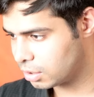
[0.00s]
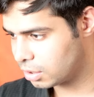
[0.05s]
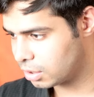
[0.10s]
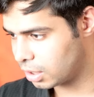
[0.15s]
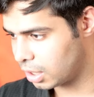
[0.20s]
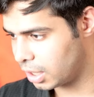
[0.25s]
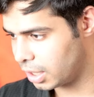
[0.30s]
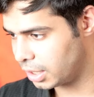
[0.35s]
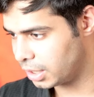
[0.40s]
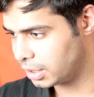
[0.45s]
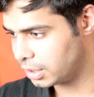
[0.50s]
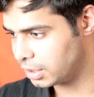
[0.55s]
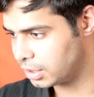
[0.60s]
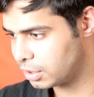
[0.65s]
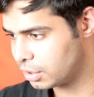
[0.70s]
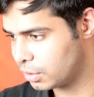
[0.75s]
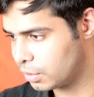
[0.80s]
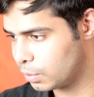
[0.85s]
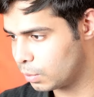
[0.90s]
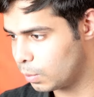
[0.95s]

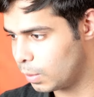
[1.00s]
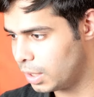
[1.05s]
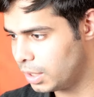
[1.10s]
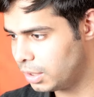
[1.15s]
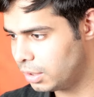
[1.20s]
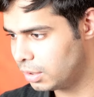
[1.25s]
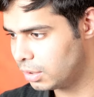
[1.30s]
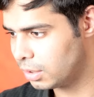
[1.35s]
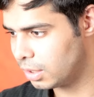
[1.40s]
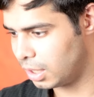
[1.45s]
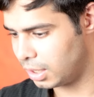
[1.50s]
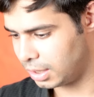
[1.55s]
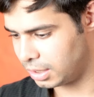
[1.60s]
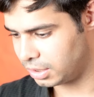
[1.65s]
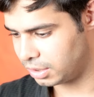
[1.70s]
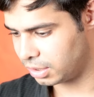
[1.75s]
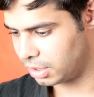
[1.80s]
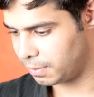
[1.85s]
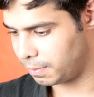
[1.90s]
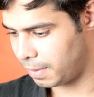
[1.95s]
client 1, I'll
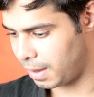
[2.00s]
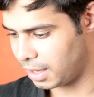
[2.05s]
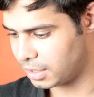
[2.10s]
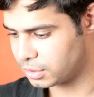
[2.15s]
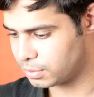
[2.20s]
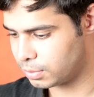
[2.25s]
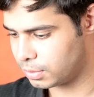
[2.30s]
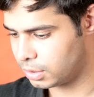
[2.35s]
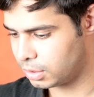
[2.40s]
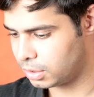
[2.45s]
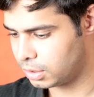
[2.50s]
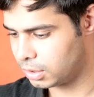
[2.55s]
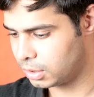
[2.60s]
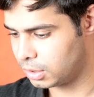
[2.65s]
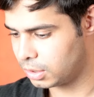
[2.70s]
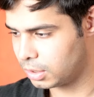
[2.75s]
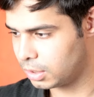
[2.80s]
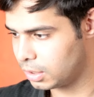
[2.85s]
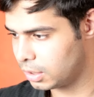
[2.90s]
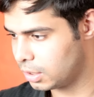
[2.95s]
enter the password,
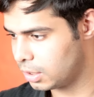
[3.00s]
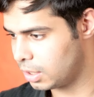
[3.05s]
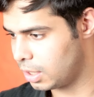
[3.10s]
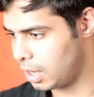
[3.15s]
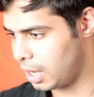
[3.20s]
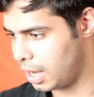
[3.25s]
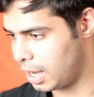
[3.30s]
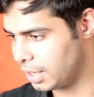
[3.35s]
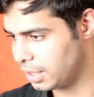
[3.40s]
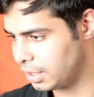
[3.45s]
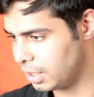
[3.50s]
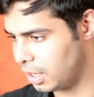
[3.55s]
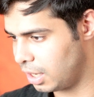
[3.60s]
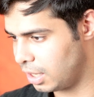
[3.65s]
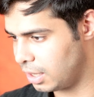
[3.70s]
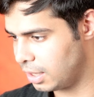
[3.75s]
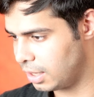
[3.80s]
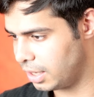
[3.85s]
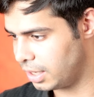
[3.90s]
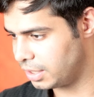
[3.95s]
and
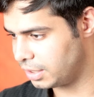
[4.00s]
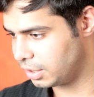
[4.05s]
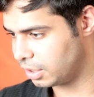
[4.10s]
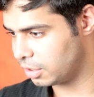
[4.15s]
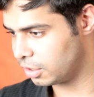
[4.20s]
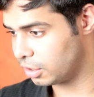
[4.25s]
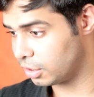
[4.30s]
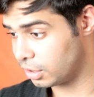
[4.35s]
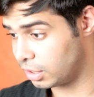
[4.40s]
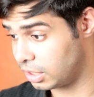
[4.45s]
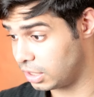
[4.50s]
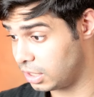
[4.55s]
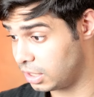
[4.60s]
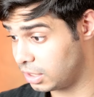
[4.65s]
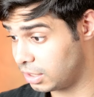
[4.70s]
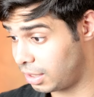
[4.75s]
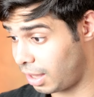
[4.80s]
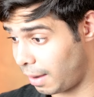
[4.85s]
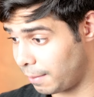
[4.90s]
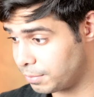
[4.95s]
I'll enter the
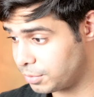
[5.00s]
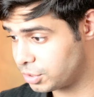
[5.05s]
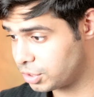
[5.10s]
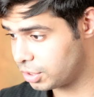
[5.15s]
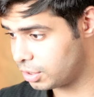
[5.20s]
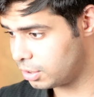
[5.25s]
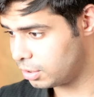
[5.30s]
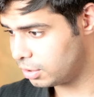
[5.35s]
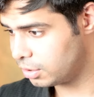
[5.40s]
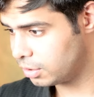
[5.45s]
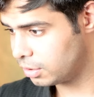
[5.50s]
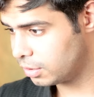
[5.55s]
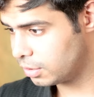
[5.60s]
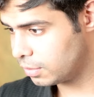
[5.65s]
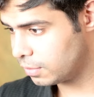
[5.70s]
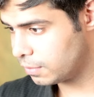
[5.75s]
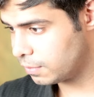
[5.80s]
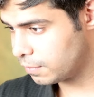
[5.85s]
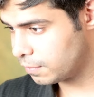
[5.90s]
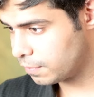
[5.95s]
captcha,
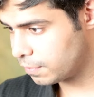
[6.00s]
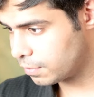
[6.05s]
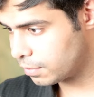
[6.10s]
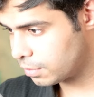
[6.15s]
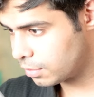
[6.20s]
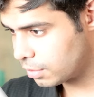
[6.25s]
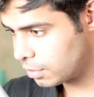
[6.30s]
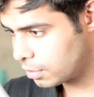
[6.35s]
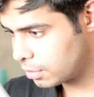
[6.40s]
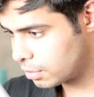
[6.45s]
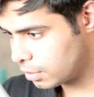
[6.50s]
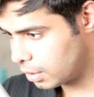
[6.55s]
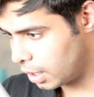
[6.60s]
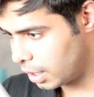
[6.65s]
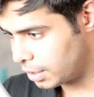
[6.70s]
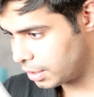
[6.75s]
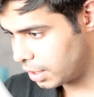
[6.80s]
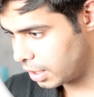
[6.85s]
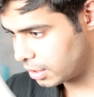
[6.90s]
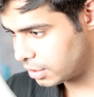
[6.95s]

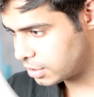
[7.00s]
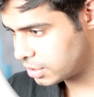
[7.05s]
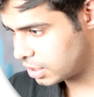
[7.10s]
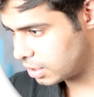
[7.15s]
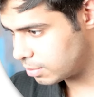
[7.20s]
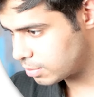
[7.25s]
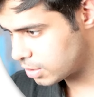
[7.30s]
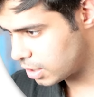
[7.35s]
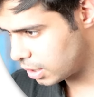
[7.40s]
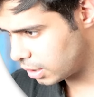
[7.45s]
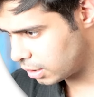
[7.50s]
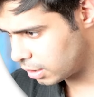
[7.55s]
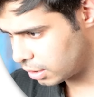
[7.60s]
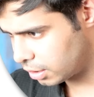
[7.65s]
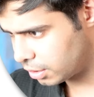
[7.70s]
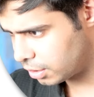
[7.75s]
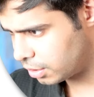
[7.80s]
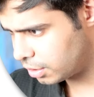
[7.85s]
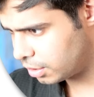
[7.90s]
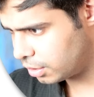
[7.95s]
and that seems like a
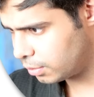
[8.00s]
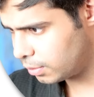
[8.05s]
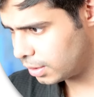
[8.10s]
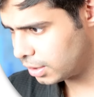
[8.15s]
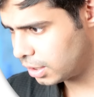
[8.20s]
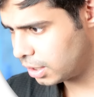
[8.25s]
Q, I